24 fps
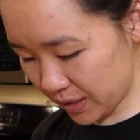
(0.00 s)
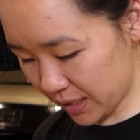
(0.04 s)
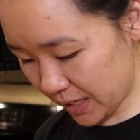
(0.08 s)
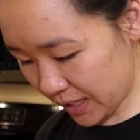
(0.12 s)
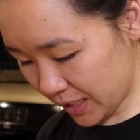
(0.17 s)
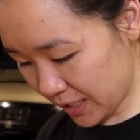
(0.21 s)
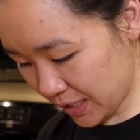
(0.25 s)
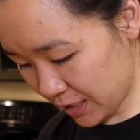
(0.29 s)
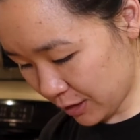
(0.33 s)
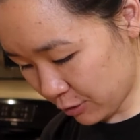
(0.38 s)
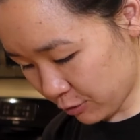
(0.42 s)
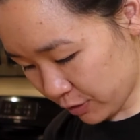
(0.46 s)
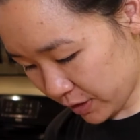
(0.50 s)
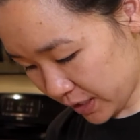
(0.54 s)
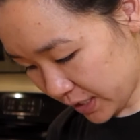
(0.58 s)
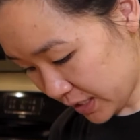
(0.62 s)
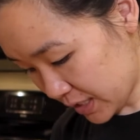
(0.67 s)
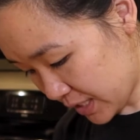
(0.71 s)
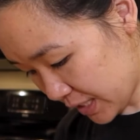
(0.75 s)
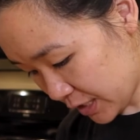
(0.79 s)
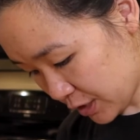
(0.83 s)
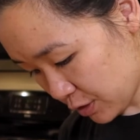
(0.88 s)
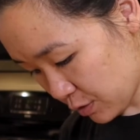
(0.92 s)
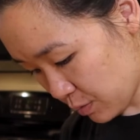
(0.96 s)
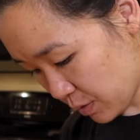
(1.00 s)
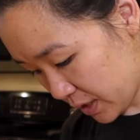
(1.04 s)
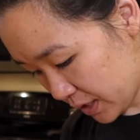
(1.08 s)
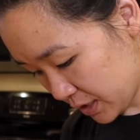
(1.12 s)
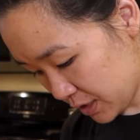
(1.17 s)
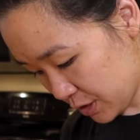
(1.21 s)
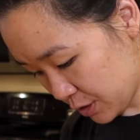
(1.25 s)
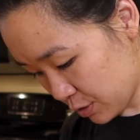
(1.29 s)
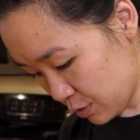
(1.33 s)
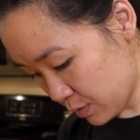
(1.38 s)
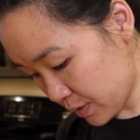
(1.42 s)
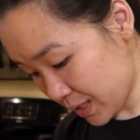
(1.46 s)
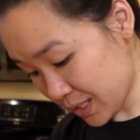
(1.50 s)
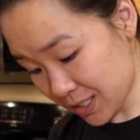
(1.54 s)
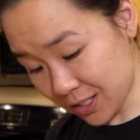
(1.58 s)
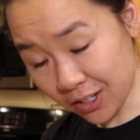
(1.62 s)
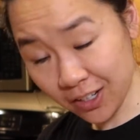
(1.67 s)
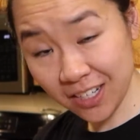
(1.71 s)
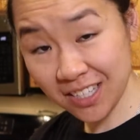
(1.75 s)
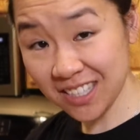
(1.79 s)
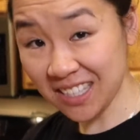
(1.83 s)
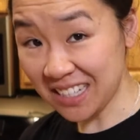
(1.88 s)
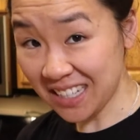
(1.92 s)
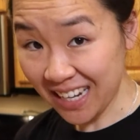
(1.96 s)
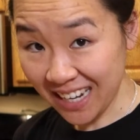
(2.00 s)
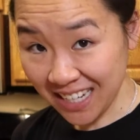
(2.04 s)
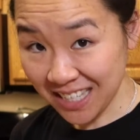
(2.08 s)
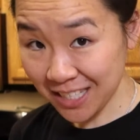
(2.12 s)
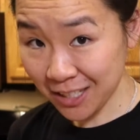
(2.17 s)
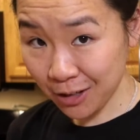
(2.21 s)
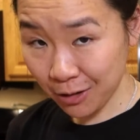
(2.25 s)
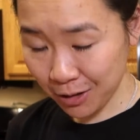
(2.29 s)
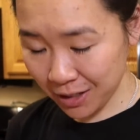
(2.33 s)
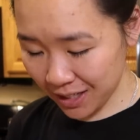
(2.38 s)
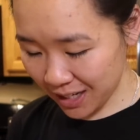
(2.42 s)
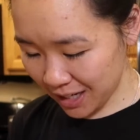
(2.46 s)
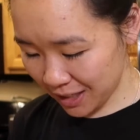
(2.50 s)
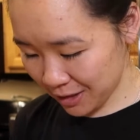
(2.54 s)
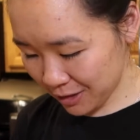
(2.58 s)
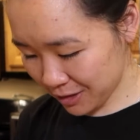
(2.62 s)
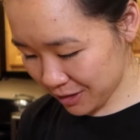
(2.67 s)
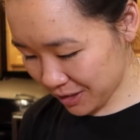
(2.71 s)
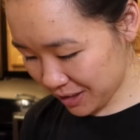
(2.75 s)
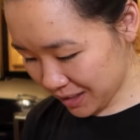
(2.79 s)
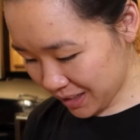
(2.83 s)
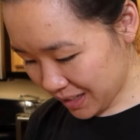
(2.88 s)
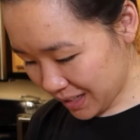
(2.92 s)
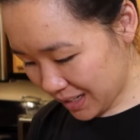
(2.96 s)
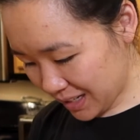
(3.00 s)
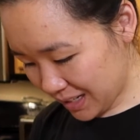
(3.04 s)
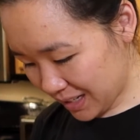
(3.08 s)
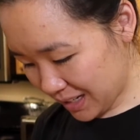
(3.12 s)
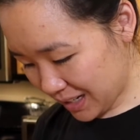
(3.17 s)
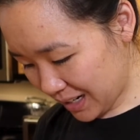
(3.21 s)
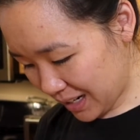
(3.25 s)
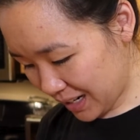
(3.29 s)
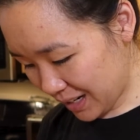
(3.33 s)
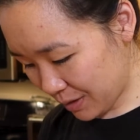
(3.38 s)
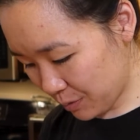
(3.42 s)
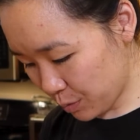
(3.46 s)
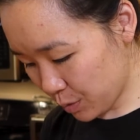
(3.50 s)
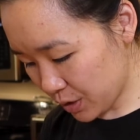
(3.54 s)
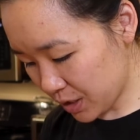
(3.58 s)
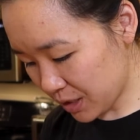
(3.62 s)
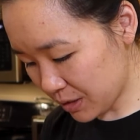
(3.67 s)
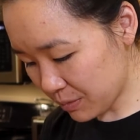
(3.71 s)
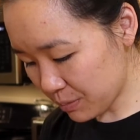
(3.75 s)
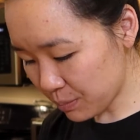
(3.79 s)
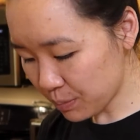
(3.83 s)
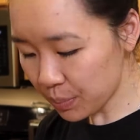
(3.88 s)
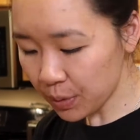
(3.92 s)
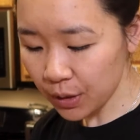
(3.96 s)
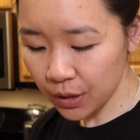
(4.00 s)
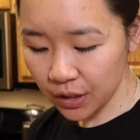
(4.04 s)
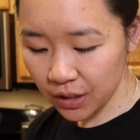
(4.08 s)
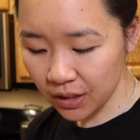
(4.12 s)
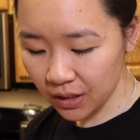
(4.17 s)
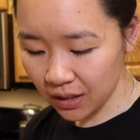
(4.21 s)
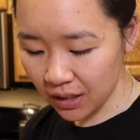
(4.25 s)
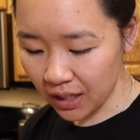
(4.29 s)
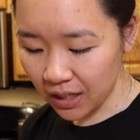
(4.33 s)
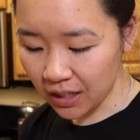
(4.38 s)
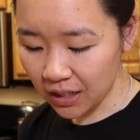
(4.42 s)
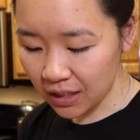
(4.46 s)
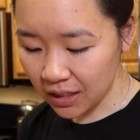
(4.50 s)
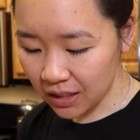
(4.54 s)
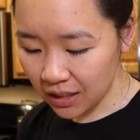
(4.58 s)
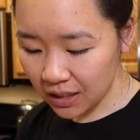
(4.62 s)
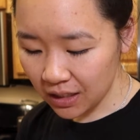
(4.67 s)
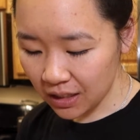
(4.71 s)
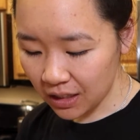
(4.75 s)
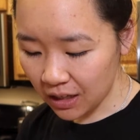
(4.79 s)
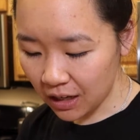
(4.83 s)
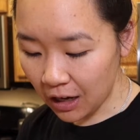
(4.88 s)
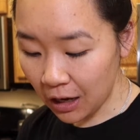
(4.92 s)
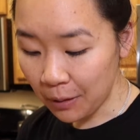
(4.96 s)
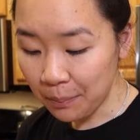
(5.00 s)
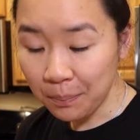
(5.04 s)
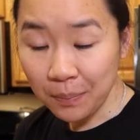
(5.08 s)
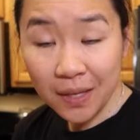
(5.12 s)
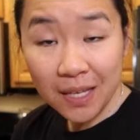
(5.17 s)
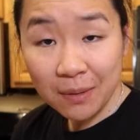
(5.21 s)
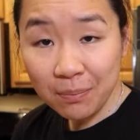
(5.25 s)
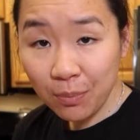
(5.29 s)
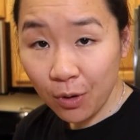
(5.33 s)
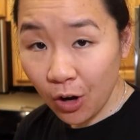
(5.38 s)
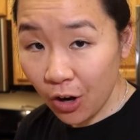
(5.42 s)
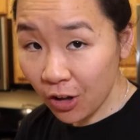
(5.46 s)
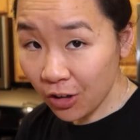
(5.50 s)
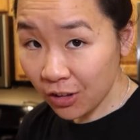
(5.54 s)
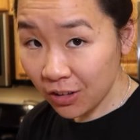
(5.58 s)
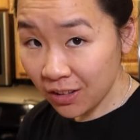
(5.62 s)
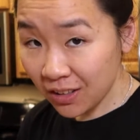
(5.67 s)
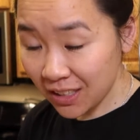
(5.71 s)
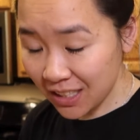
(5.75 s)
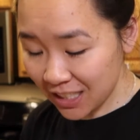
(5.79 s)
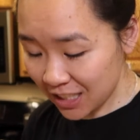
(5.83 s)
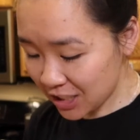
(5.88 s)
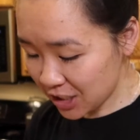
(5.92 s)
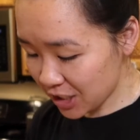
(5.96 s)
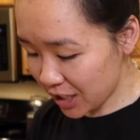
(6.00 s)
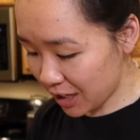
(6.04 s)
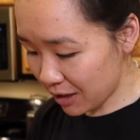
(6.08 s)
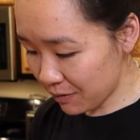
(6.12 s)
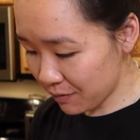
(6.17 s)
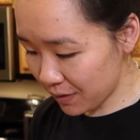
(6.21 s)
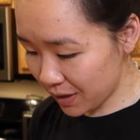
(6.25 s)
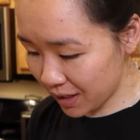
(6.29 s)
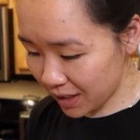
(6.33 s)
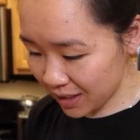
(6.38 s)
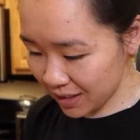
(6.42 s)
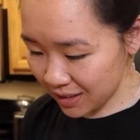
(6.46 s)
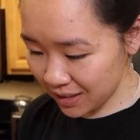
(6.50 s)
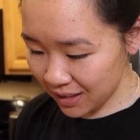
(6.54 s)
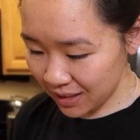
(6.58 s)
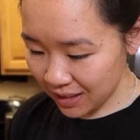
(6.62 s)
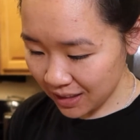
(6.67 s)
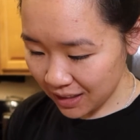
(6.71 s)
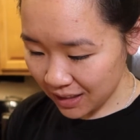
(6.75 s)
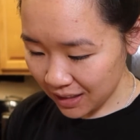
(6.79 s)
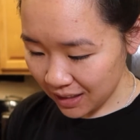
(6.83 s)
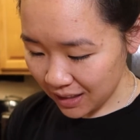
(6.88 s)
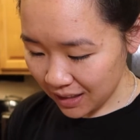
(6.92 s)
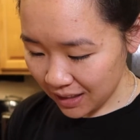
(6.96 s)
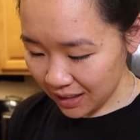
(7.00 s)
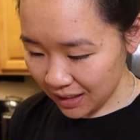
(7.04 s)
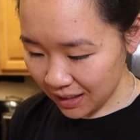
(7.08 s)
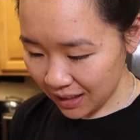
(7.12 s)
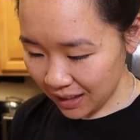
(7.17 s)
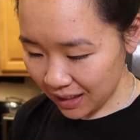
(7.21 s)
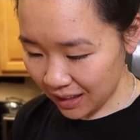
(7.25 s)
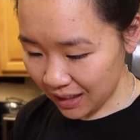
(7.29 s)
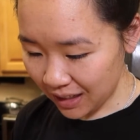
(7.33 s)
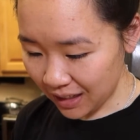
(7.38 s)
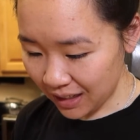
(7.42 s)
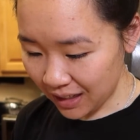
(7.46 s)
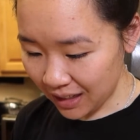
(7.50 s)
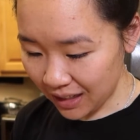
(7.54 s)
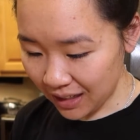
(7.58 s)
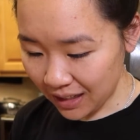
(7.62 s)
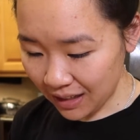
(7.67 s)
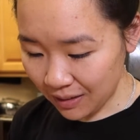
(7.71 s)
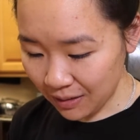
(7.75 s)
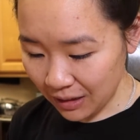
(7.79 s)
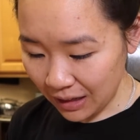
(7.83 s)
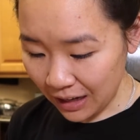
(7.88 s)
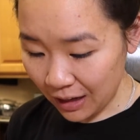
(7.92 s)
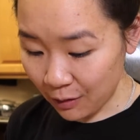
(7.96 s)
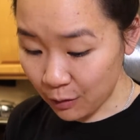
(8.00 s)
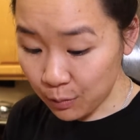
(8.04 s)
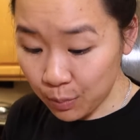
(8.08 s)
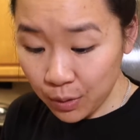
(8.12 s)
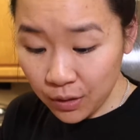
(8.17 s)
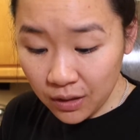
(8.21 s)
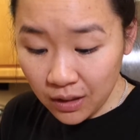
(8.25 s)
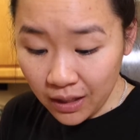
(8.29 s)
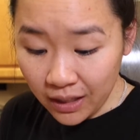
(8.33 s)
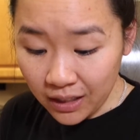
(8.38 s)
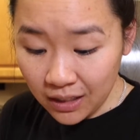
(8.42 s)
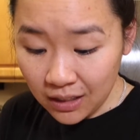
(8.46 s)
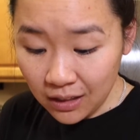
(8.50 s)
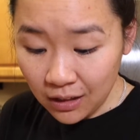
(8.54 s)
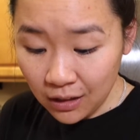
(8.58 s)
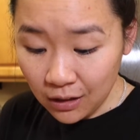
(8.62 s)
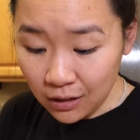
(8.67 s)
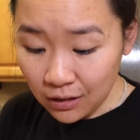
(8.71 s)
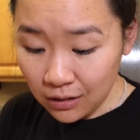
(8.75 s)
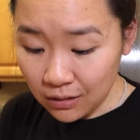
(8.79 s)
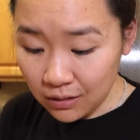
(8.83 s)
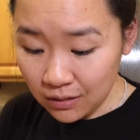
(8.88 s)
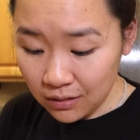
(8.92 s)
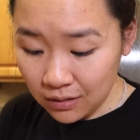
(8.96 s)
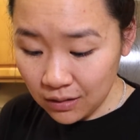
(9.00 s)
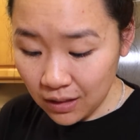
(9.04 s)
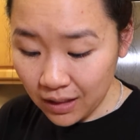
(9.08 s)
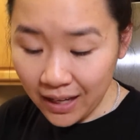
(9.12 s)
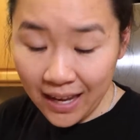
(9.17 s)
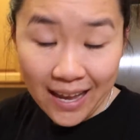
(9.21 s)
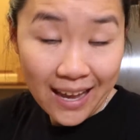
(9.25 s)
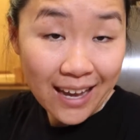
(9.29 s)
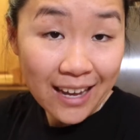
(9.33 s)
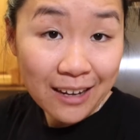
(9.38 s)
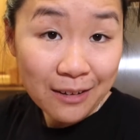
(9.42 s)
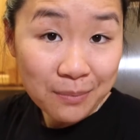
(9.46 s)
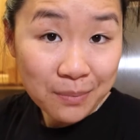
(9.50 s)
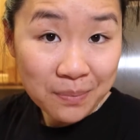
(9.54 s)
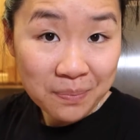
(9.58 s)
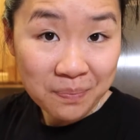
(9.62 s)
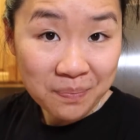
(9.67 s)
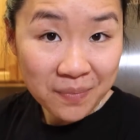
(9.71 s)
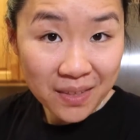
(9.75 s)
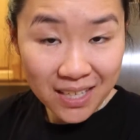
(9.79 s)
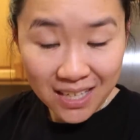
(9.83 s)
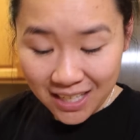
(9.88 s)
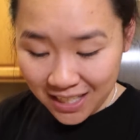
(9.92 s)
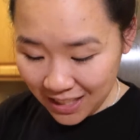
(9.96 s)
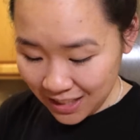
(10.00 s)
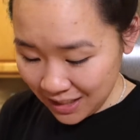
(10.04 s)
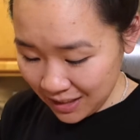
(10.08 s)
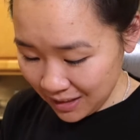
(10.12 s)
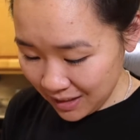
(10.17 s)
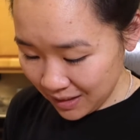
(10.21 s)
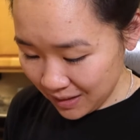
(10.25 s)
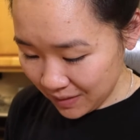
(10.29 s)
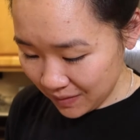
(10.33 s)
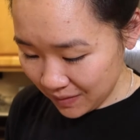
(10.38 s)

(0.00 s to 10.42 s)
in any ingredients that you want to, as long as the tastes go together, I wouldn't put like a meatball in chow fan. I would put like a ham in,